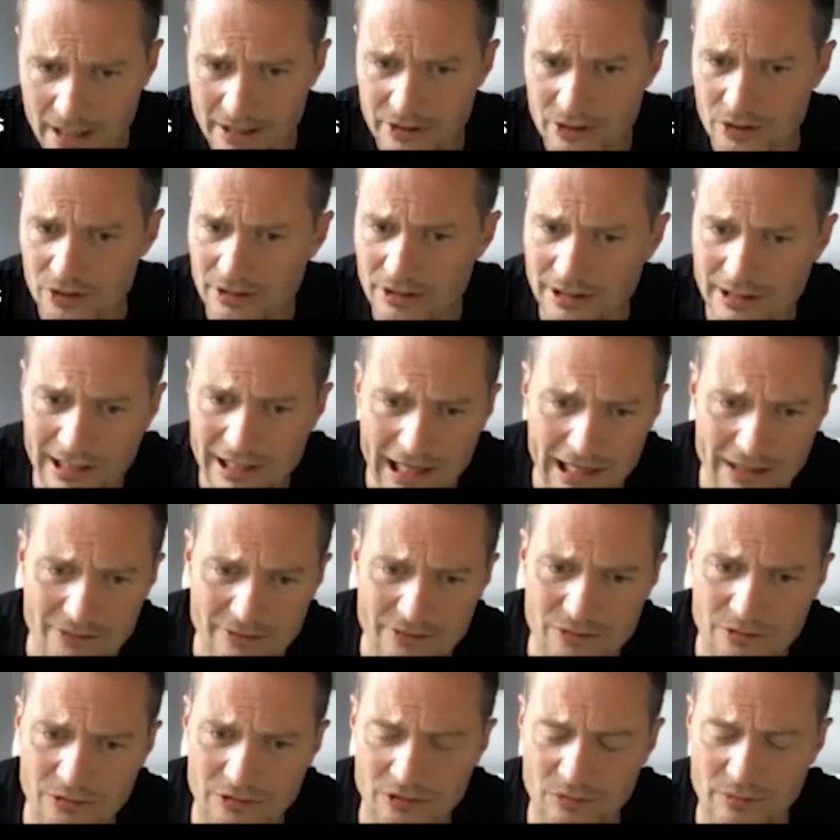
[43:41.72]
You can
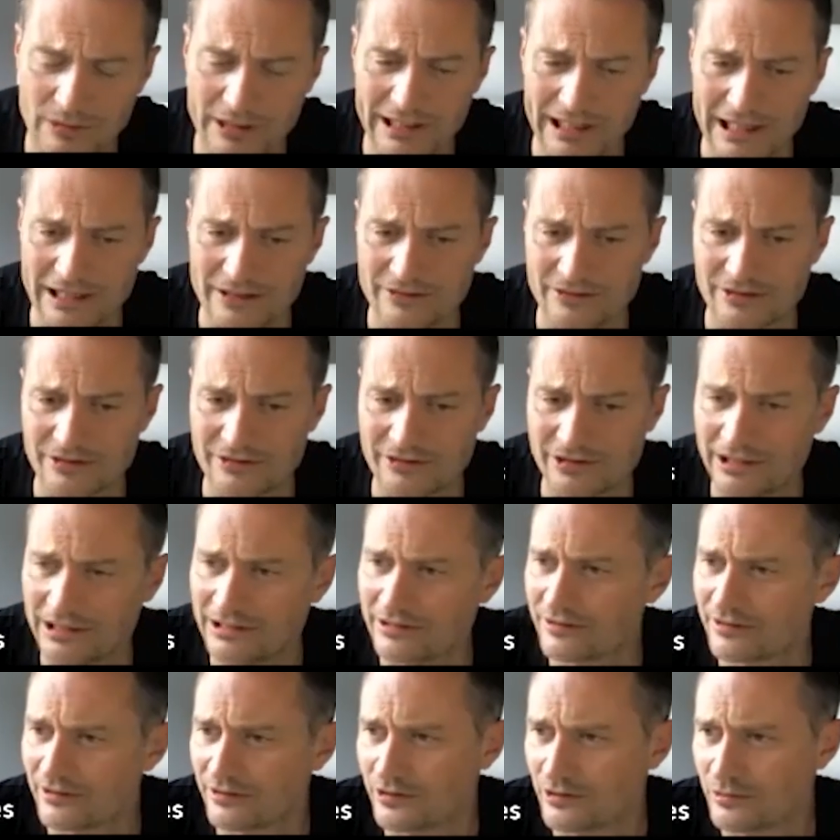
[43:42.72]
count all the way down to
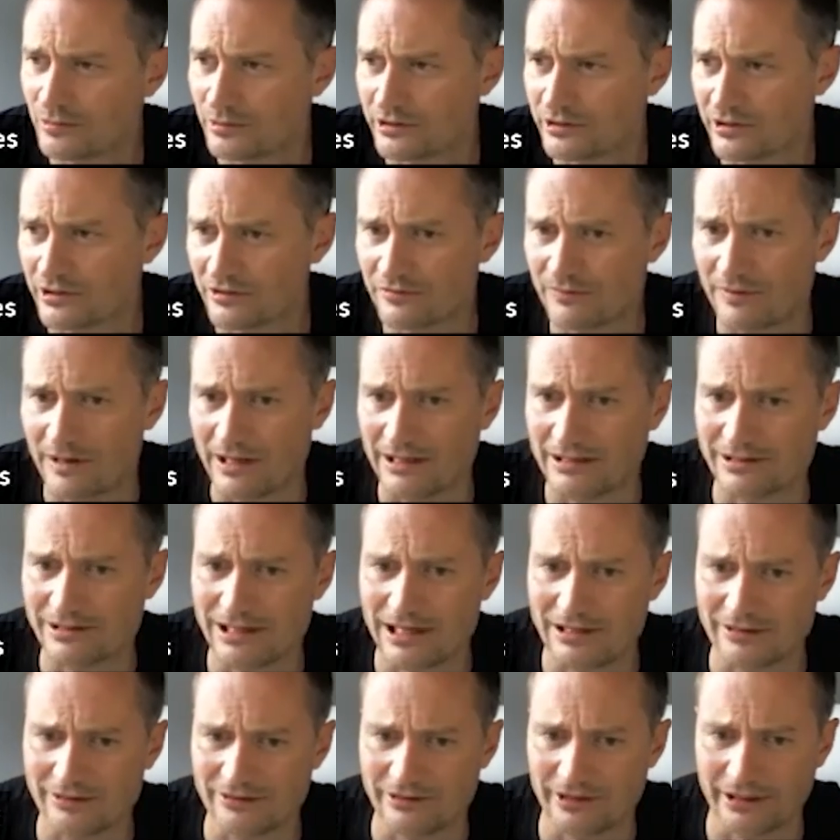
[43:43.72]
T2, which is
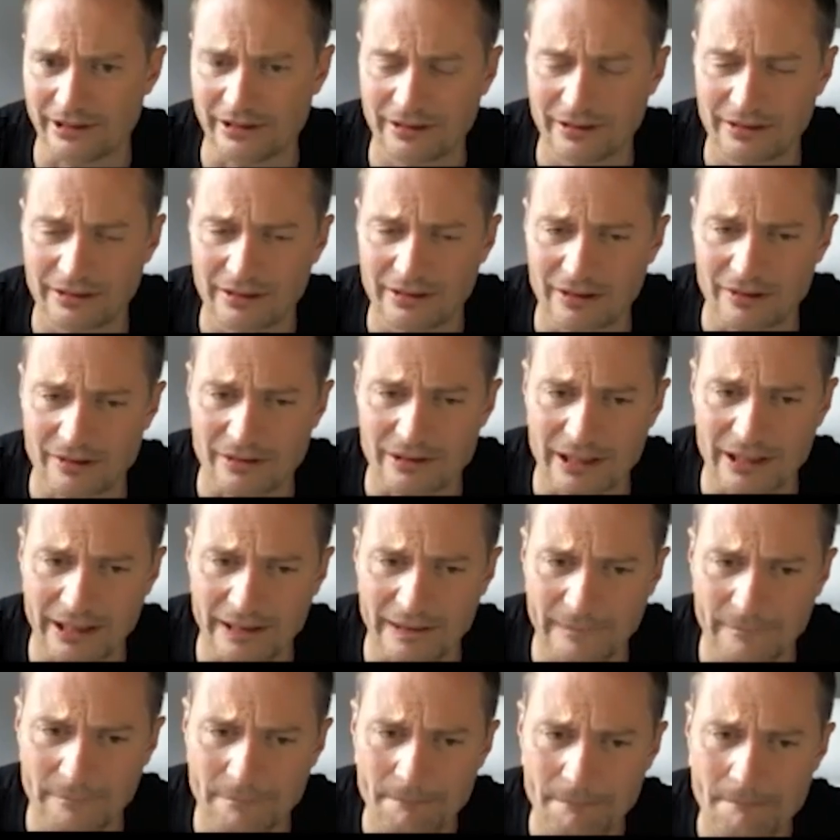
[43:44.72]
fantastic,
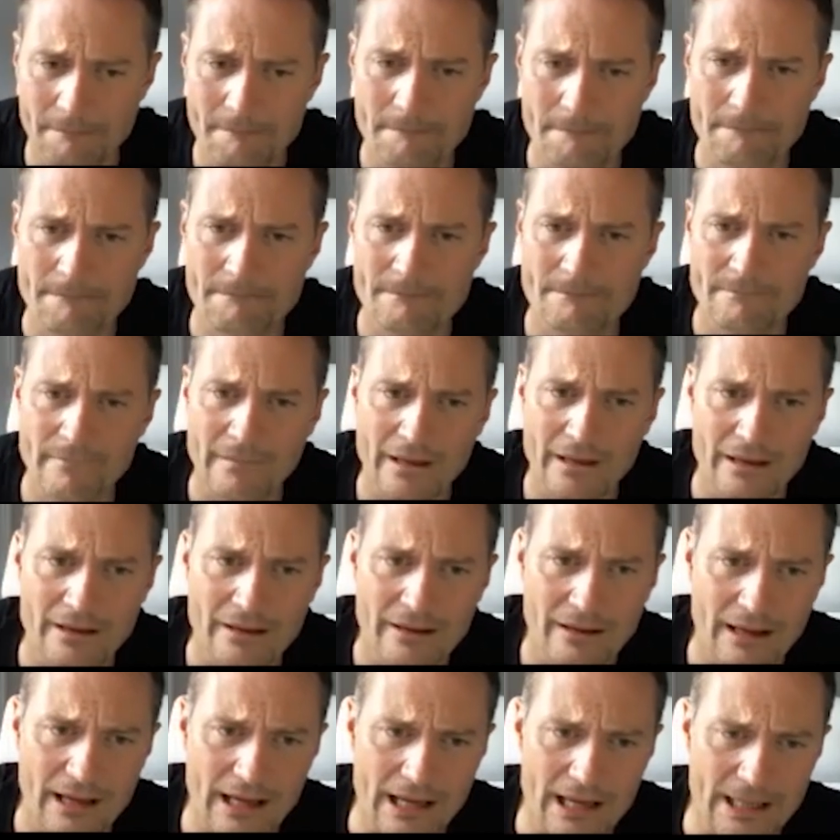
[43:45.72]
okay?
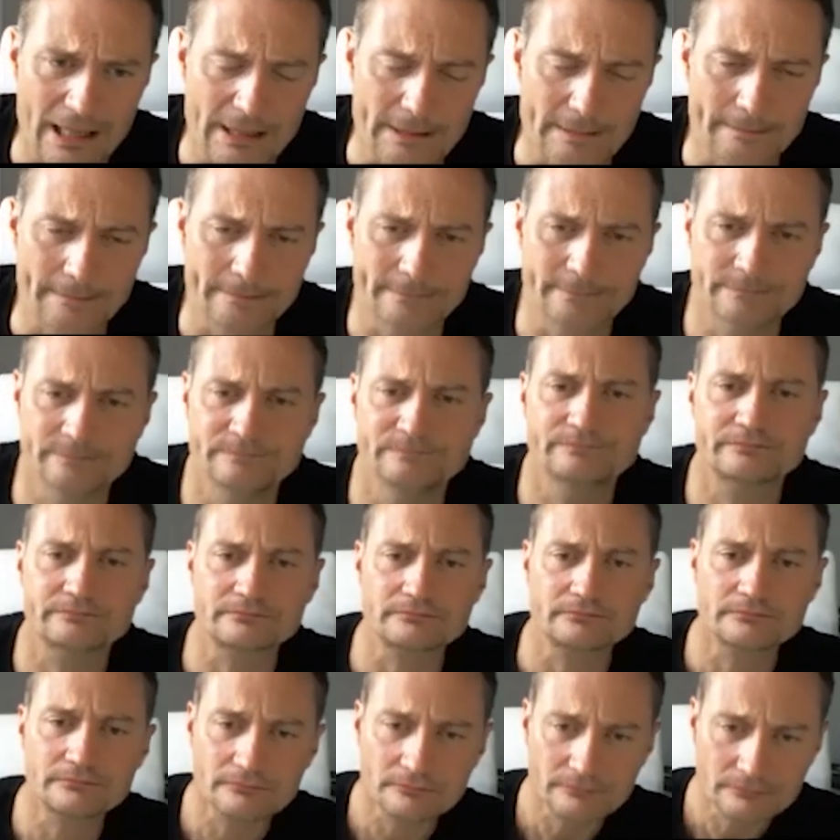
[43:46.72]
So
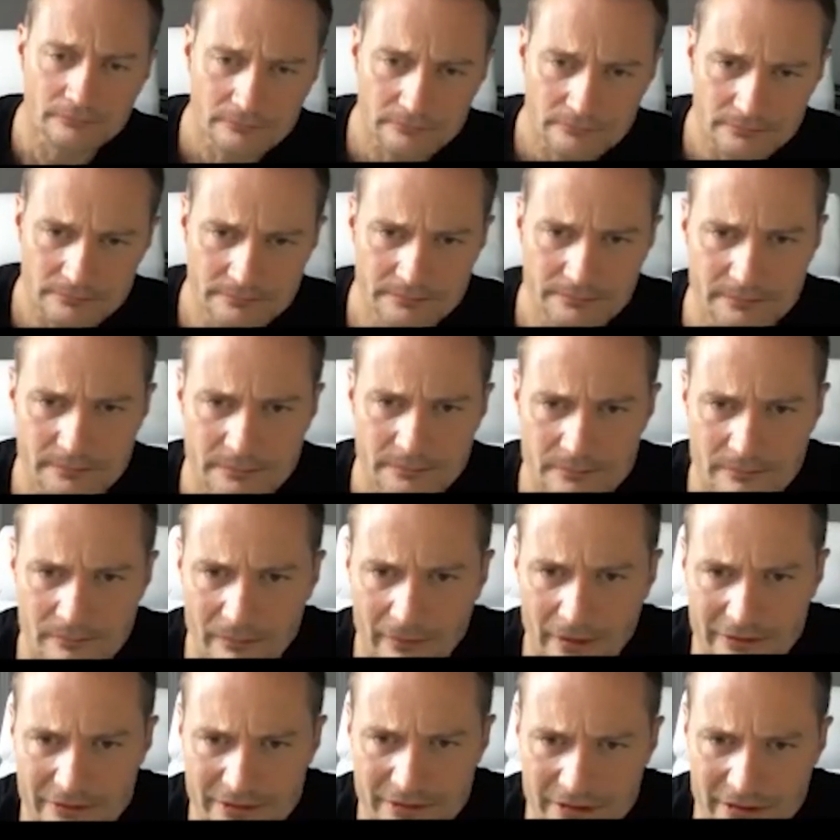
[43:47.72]

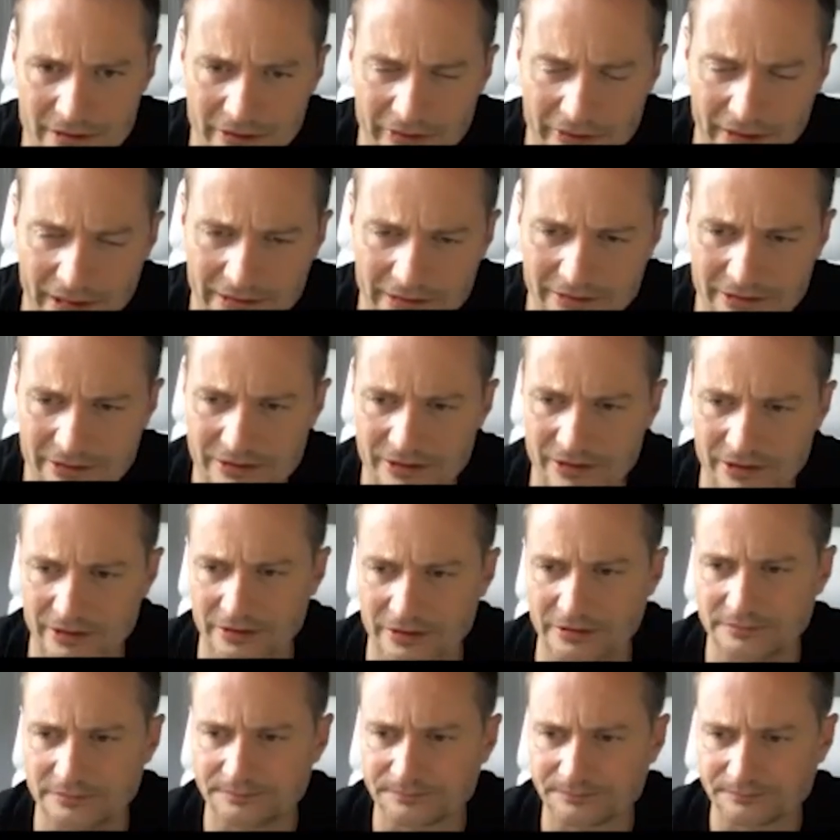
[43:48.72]
the thing to
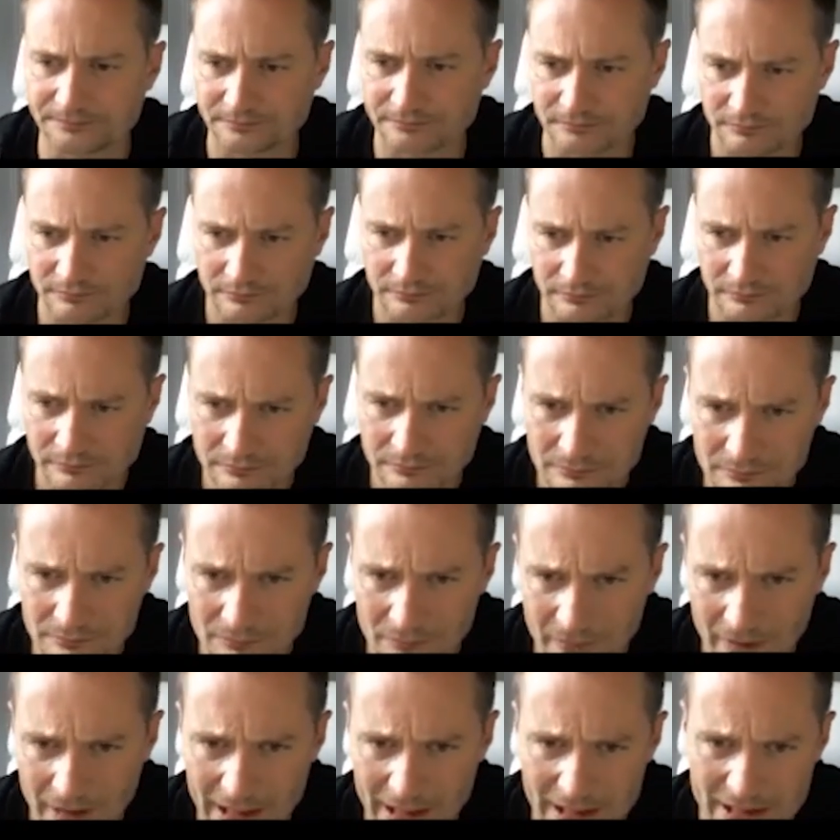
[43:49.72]
do
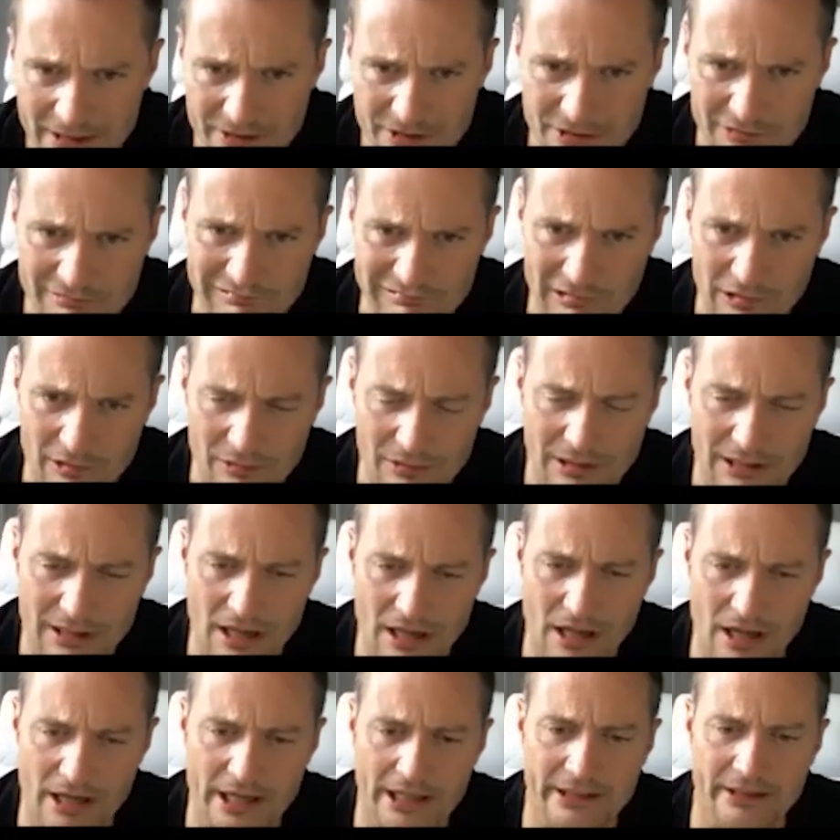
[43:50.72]
is you draw a
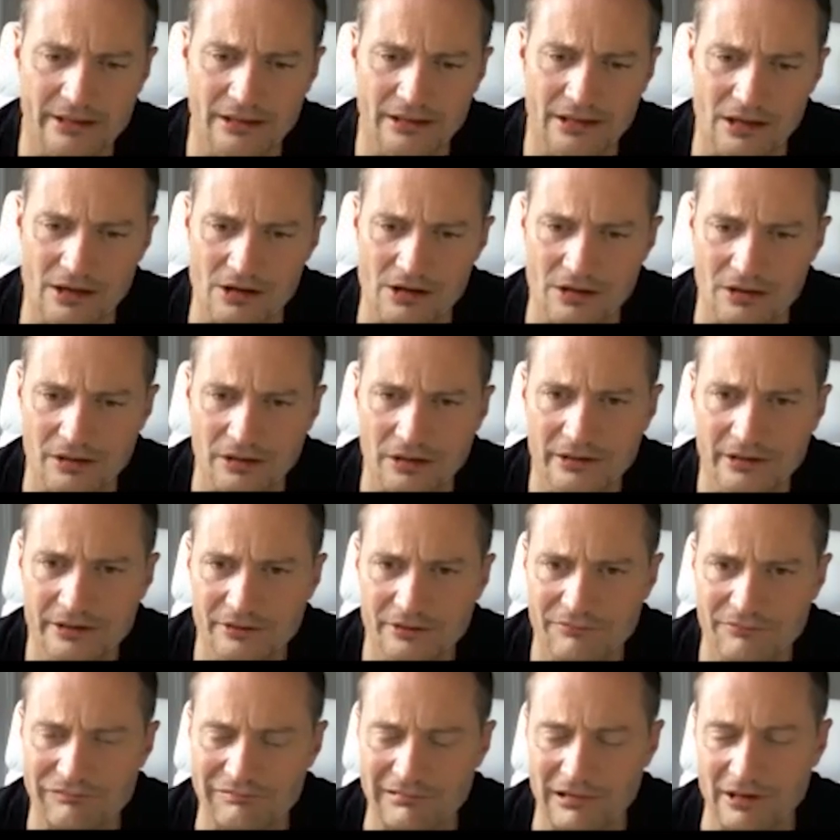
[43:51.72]
line along
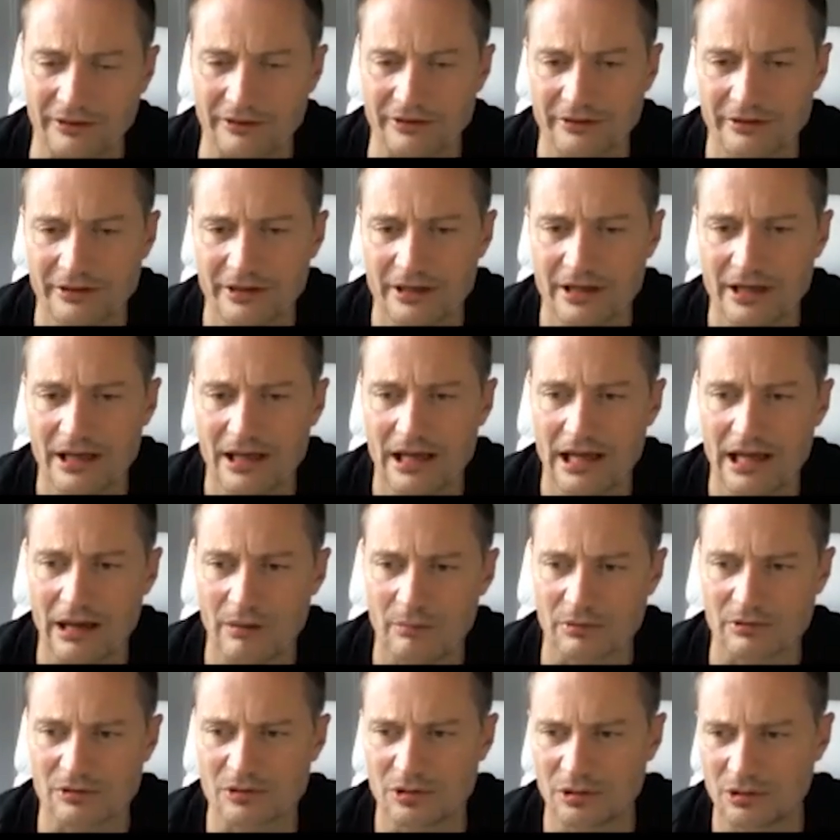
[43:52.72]
the front,
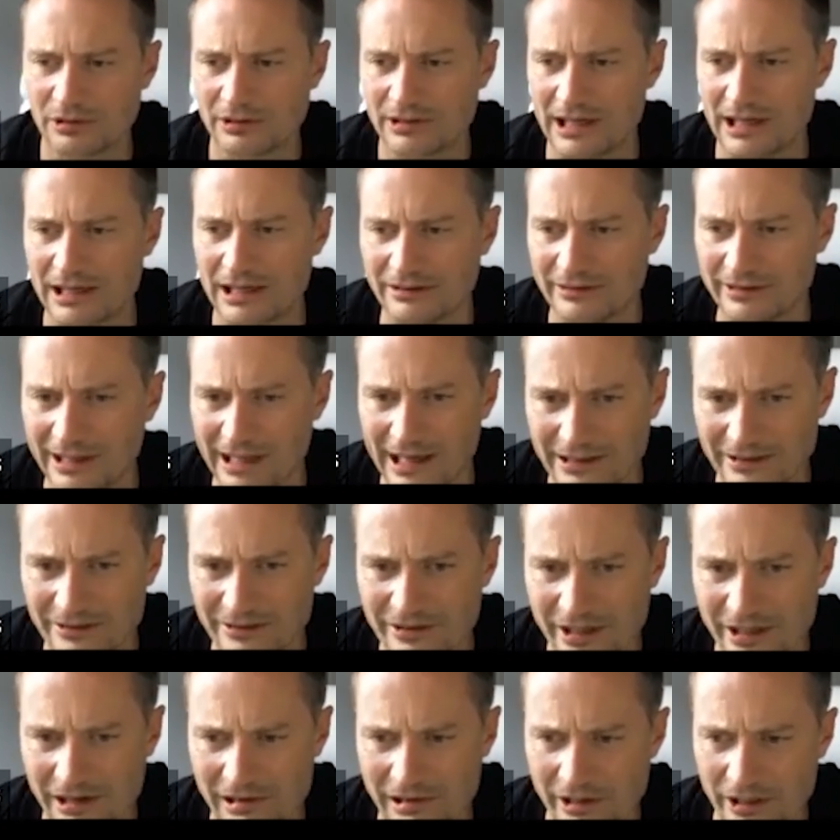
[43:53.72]
and we'll call that the
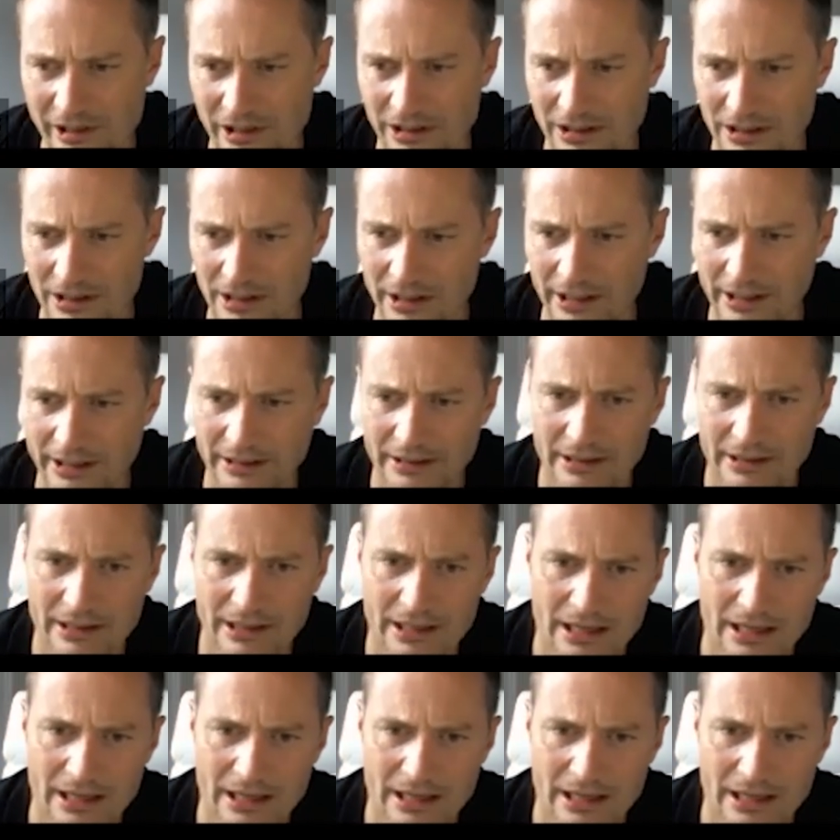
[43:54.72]
anterior line.